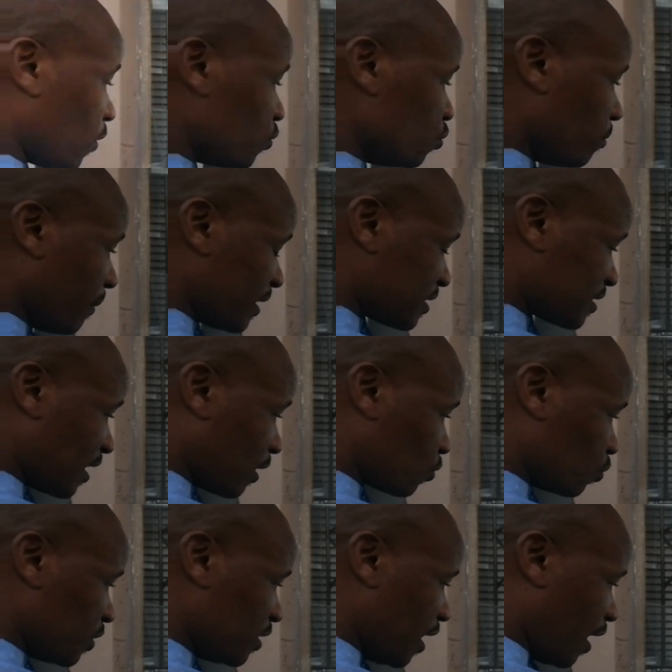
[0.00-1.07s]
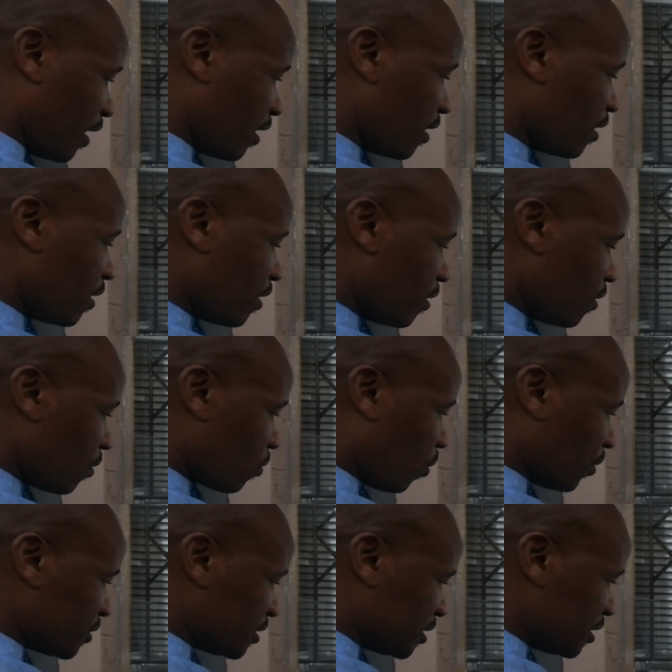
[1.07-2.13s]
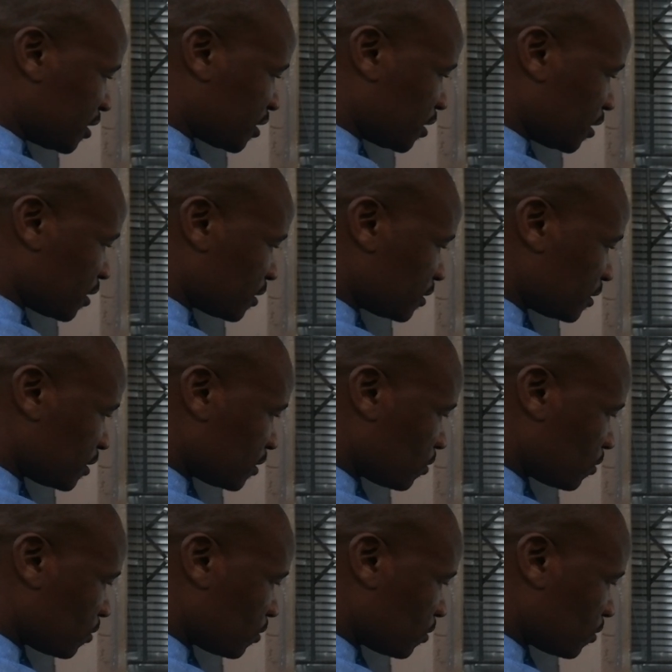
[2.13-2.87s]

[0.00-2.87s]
all, you must start with the conditions